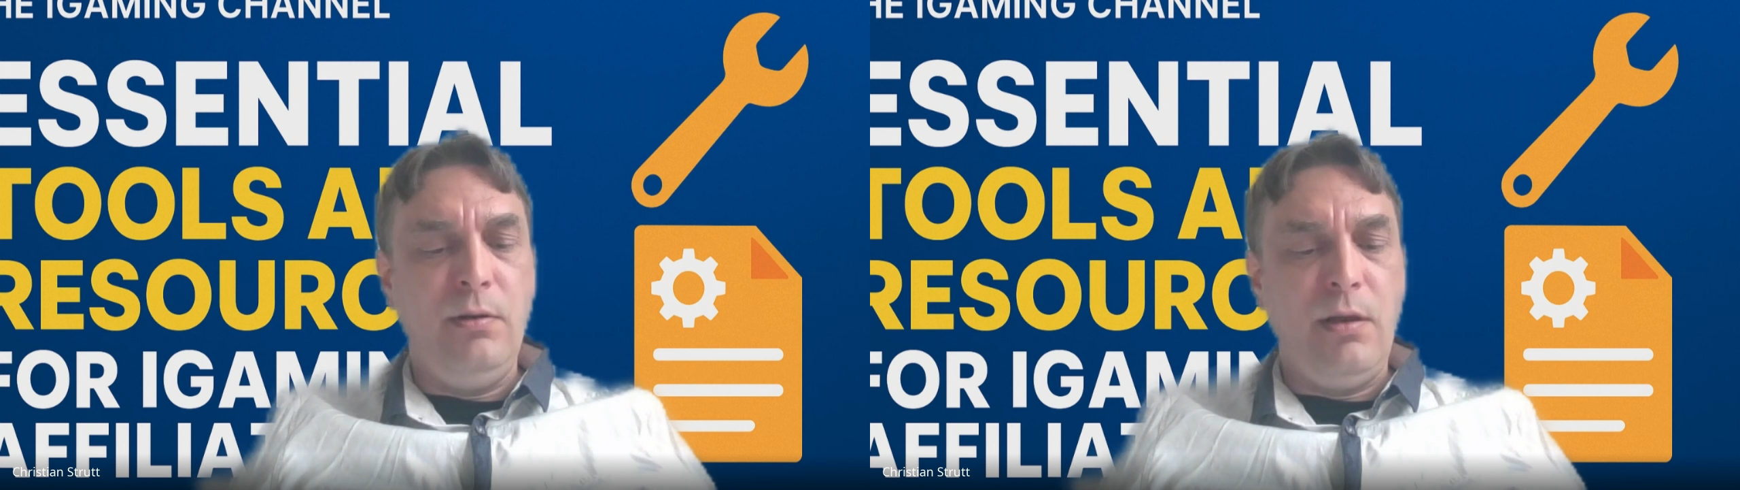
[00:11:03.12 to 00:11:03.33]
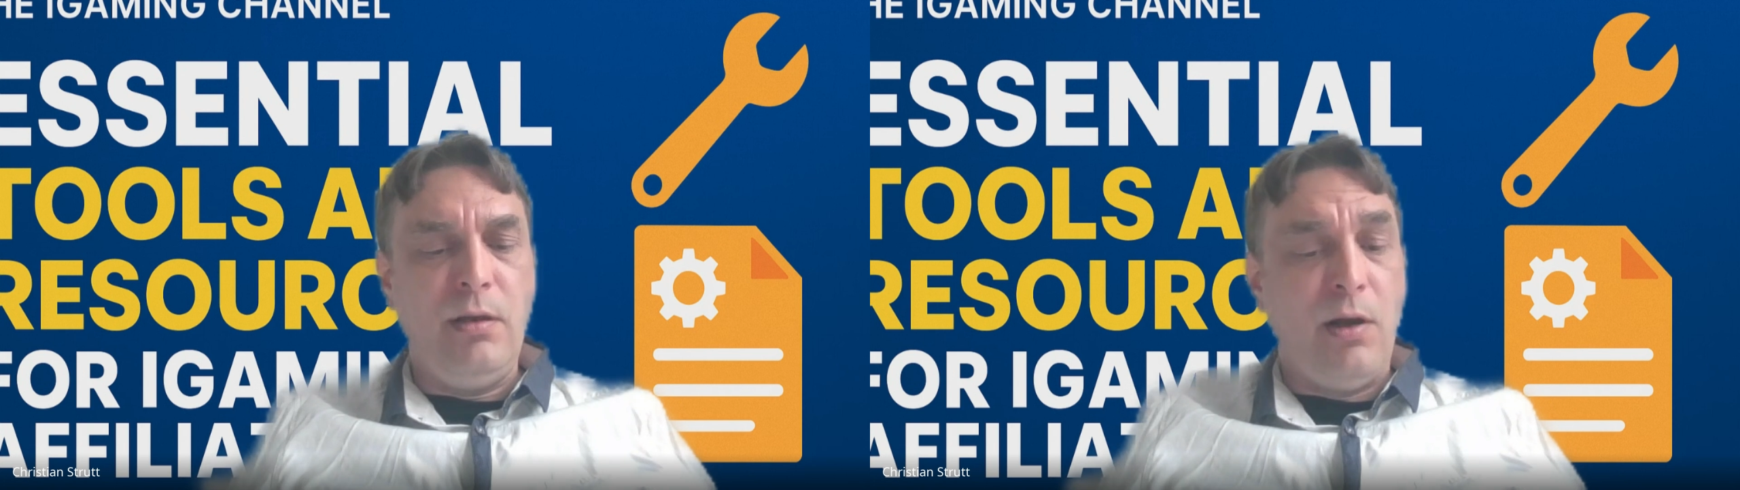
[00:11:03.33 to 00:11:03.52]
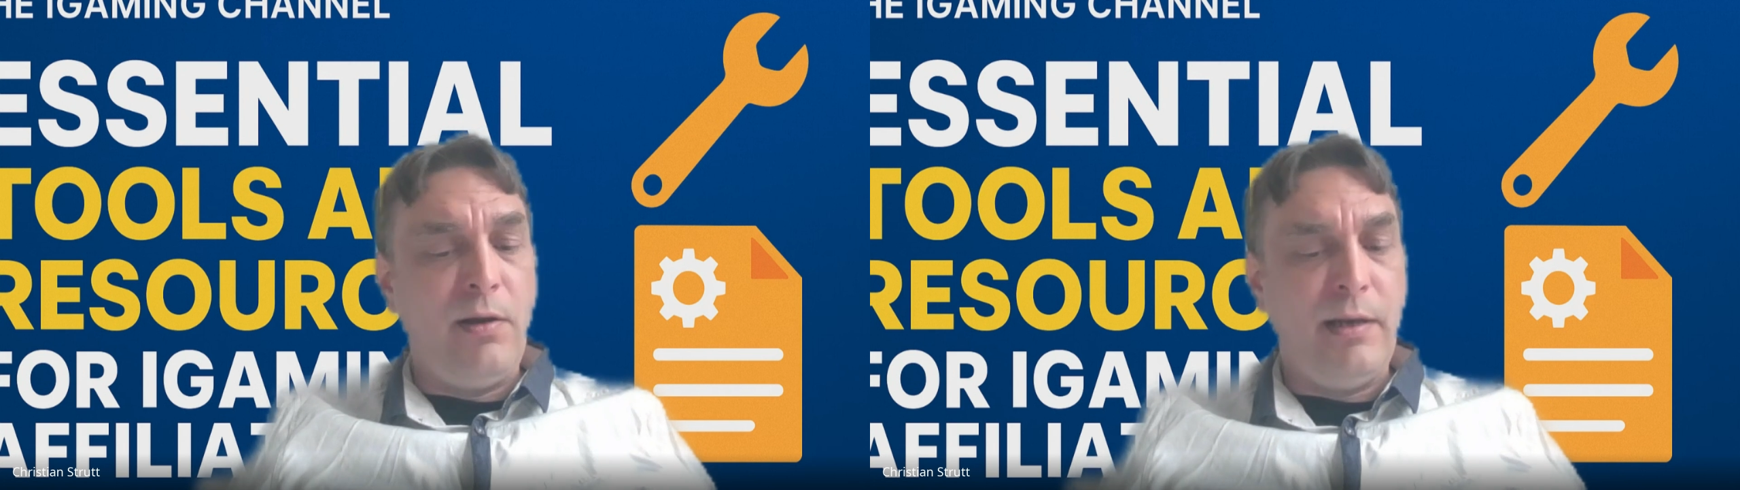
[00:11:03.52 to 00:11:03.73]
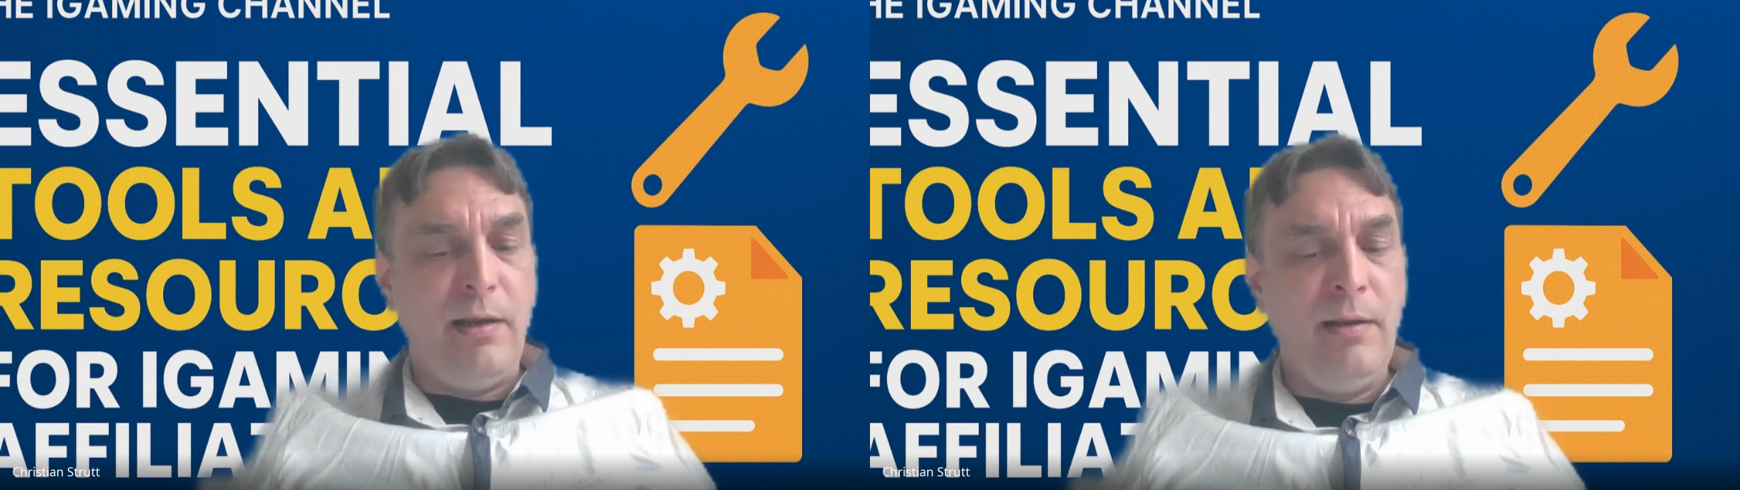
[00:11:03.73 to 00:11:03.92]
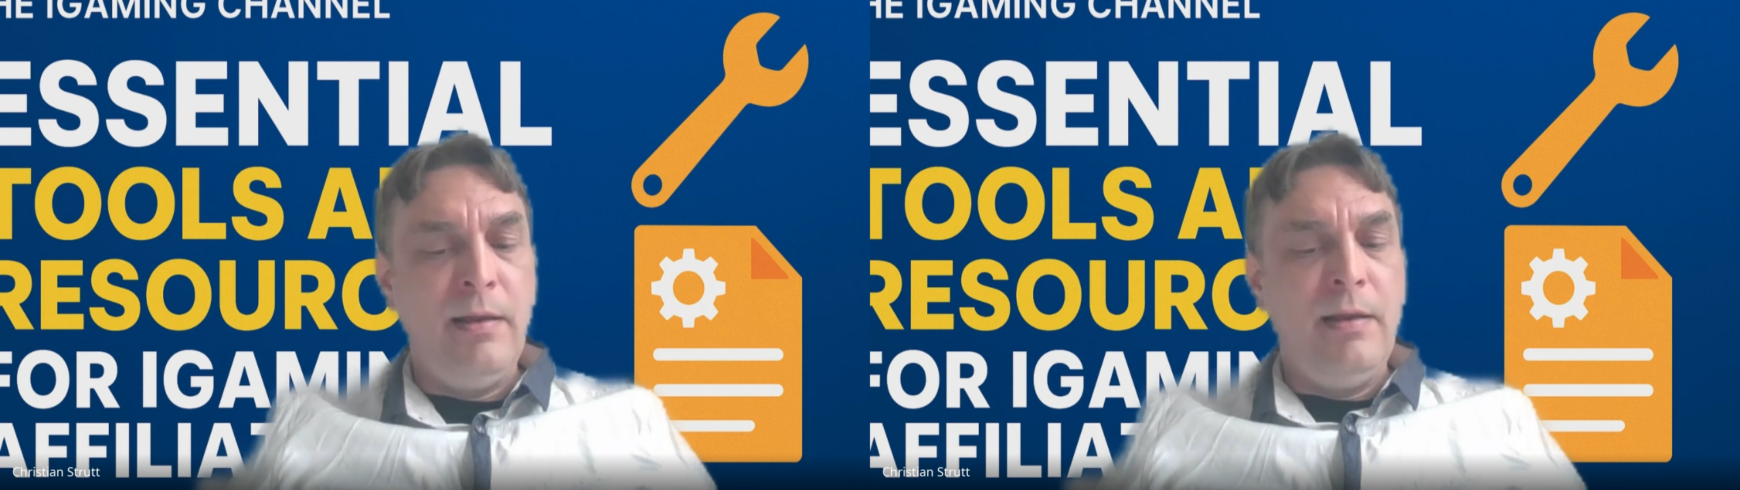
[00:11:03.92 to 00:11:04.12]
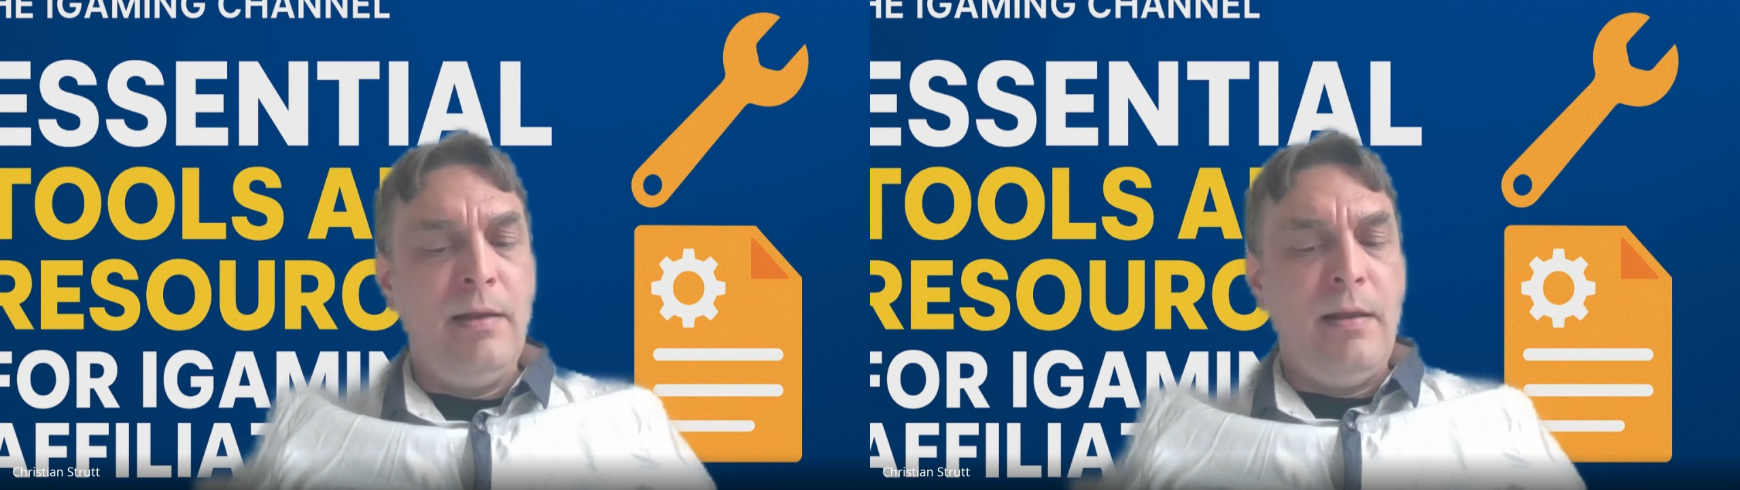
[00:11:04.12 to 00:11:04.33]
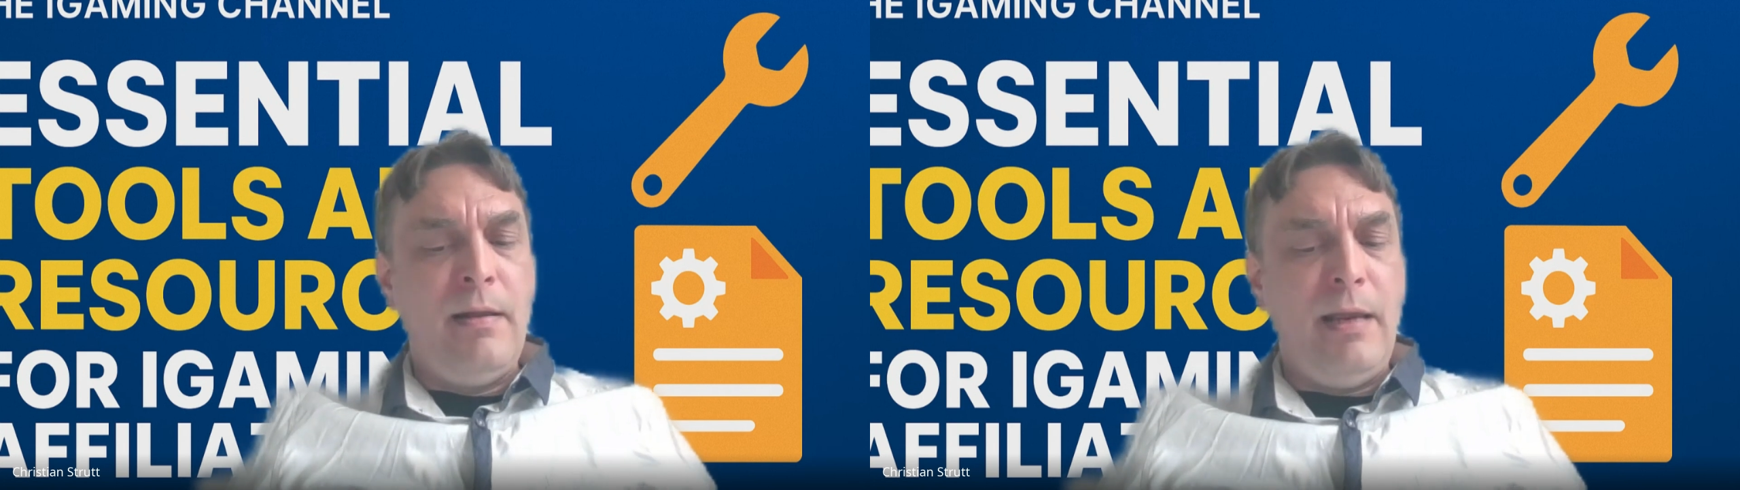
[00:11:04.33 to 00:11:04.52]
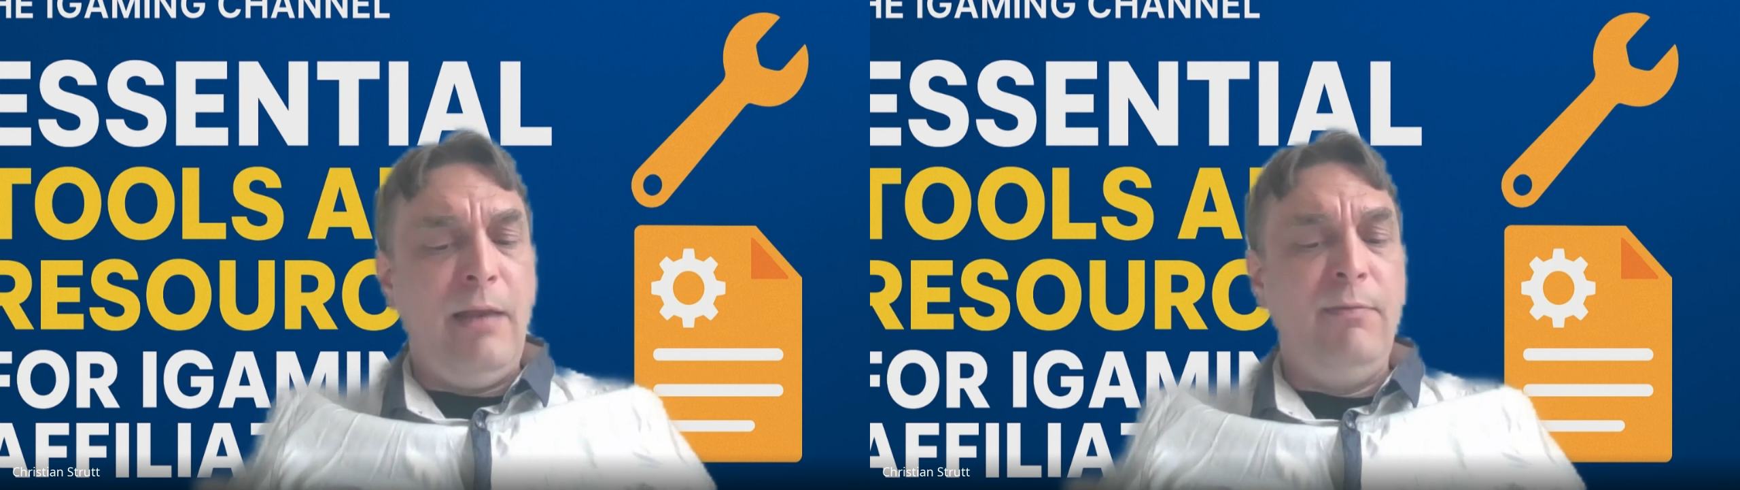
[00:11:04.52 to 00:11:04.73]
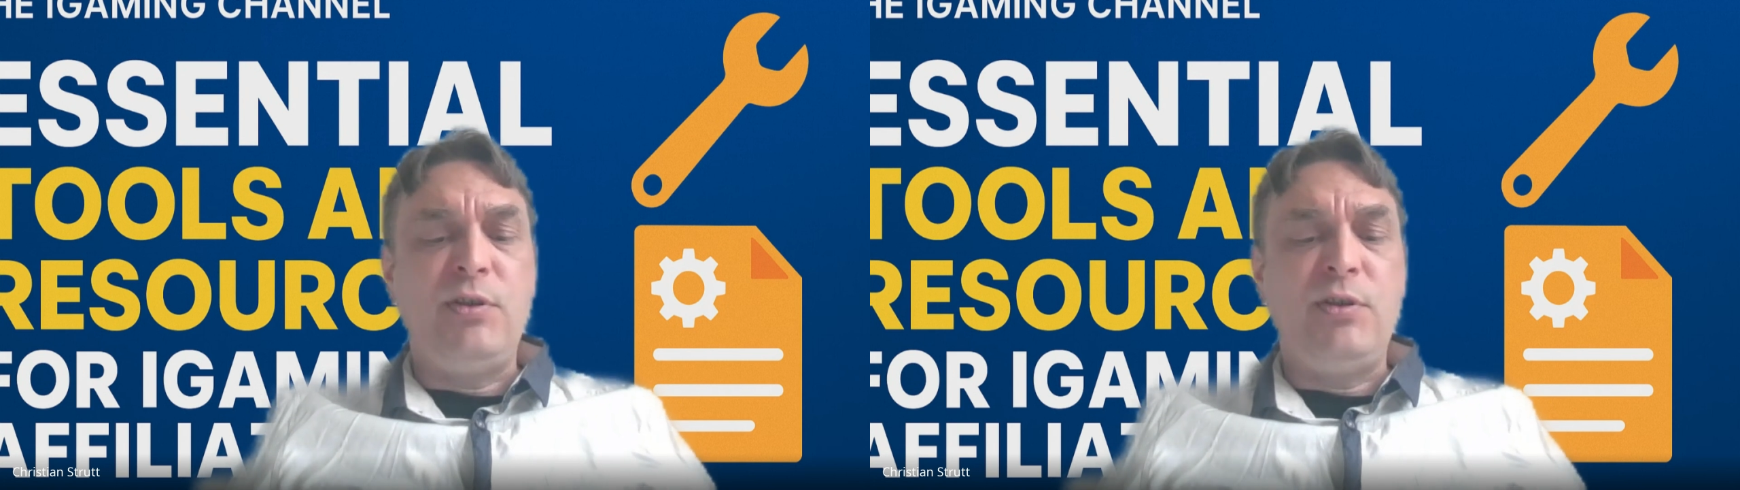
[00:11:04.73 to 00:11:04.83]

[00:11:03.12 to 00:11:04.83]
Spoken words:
targeting. Even